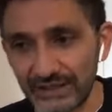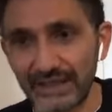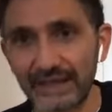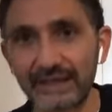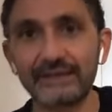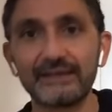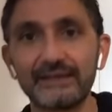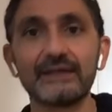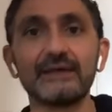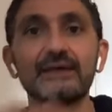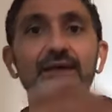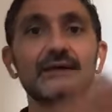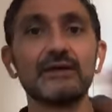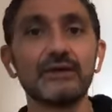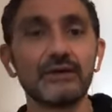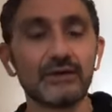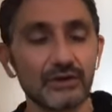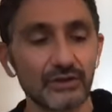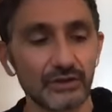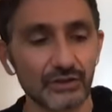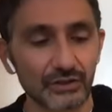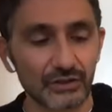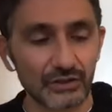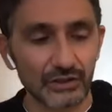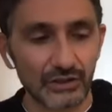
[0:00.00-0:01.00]
again
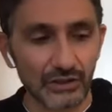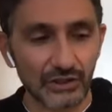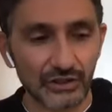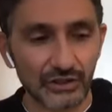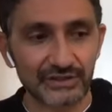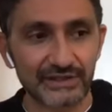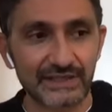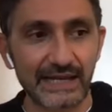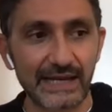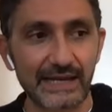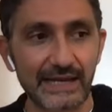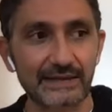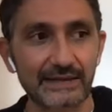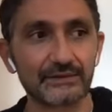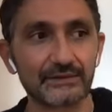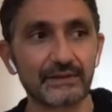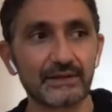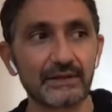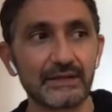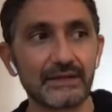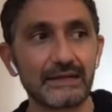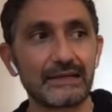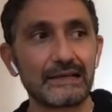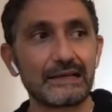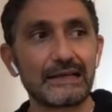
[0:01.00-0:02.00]
locked
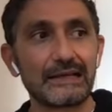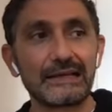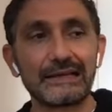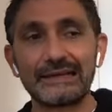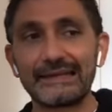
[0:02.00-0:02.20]
down.